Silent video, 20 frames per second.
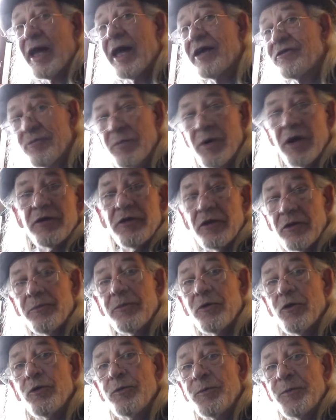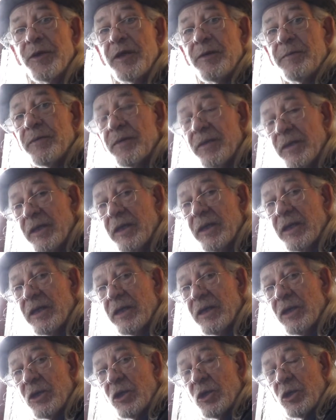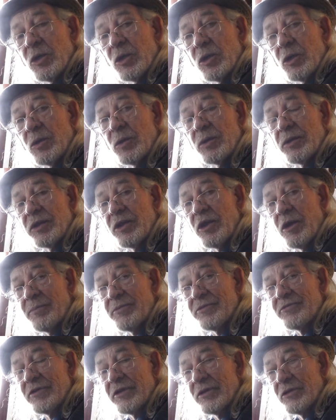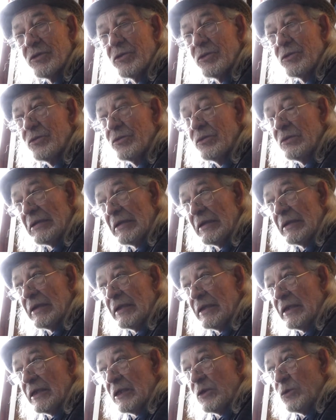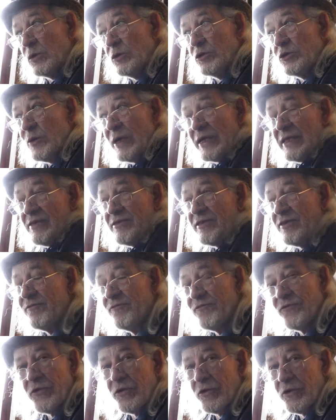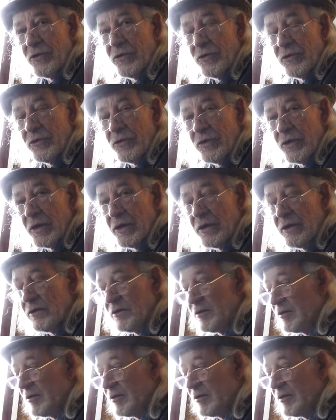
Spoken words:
are some other good people here who are the opposite, who will do anything for you, you know?